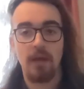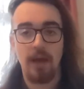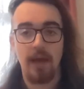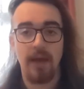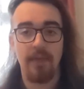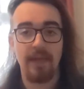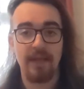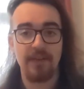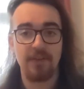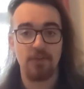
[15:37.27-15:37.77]

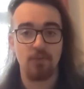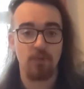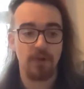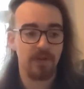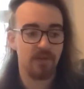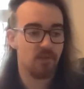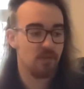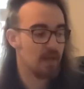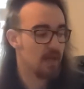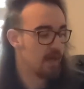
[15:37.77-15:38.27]
And that just
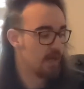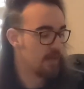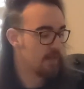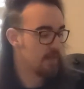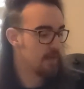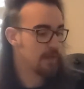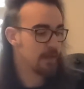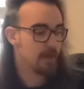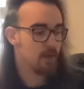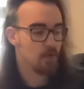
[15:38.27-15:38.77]
rings out, and
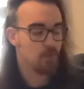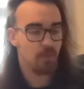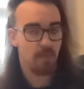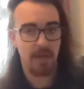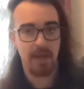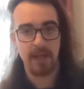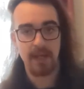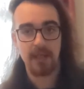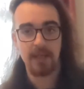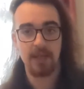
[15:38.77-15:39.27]
then it goes
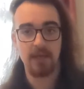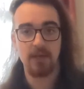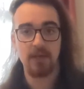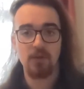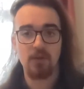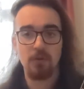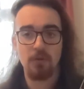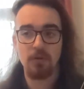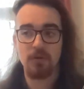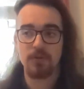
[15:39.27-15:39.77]
back into the
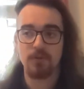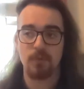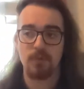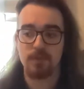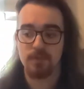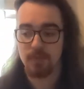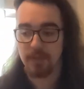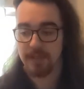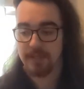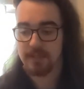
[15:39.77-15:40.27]
chorus,
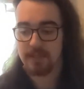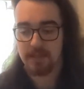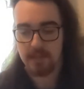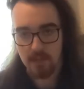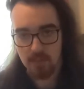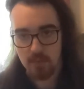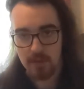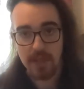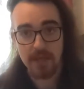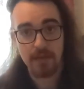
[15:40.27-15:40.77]
which plays the
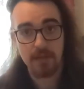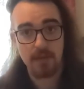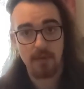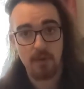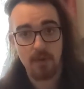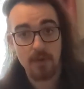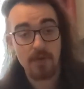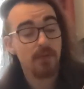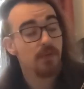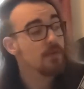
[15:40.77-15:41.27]
double length
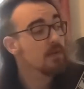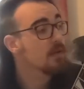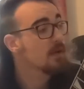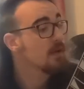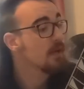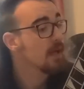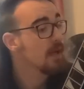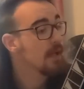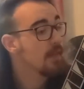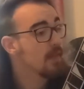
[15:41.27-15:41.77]
chorus.
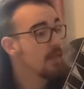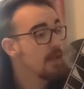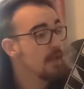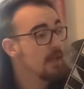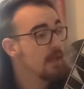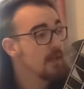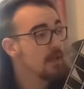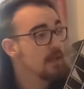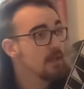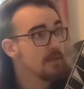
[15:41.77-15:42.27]
And
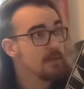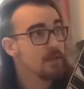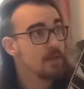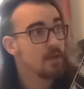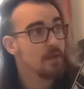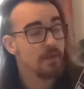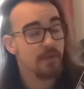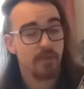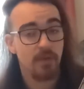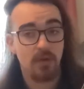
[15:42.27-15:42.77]
that is the
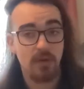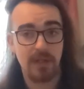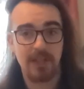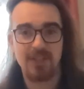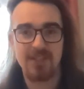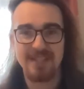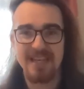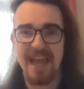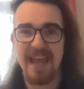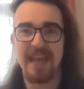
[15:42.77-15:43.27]
whole song. It
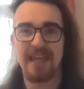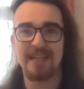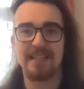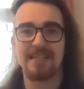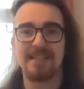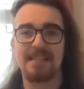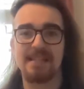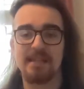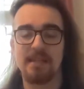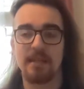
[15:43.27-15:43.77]
just
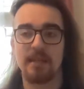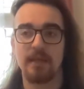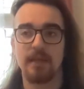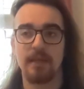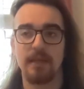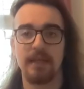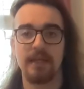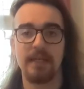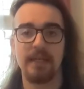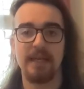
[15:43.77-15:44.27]
ends.
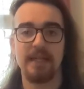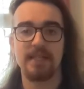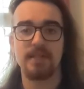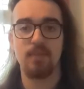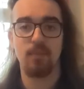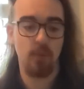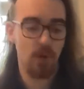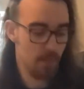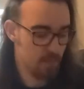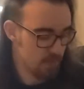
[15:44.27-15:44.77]
It ends
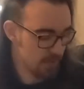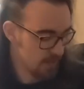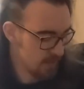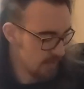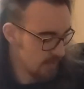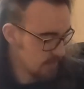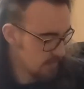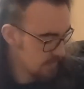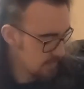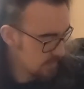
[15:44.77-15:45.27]
abruptly
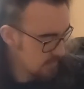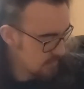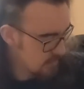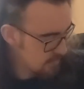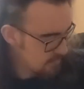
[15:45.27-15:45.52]
like this.